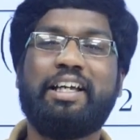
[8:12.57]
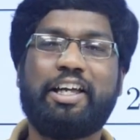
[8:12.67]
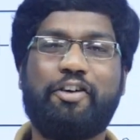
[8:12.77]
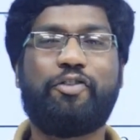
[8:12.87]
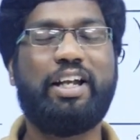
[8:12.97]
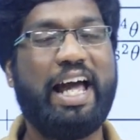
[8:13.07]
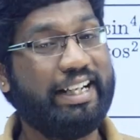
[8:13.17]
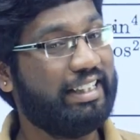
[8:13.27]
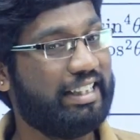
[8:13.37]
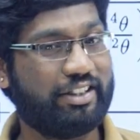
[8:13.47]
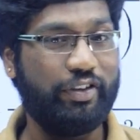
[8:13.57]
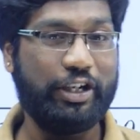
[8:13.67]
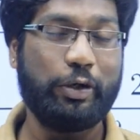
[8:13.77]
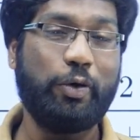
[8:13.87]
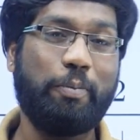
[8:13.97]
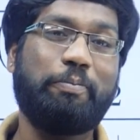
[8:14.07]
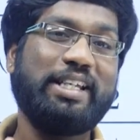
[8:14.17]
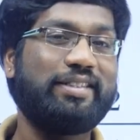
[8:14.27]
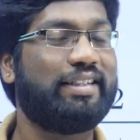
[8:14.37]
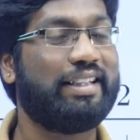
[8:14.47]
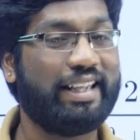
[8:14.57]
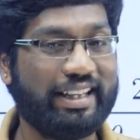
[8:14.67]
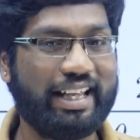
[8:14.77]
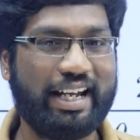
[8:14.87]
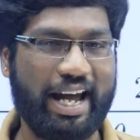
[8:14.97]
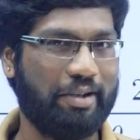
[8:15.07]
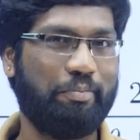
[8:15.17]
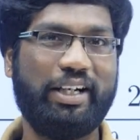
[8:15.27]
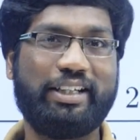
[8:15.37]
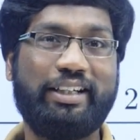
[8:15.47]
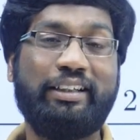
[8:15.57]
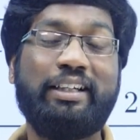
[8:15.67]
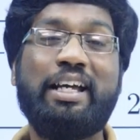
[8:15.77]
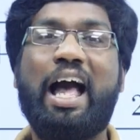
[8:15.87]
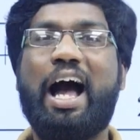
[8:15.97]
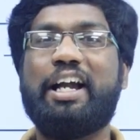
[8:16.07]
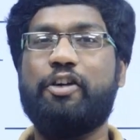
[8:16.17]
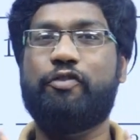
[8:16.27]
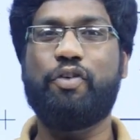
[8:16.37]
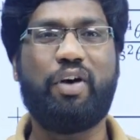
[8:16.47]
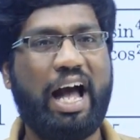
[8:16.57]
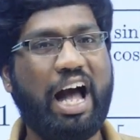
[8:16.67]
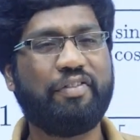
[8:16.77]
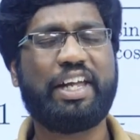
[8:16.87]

If you liked this video, please hit the like button. And if you have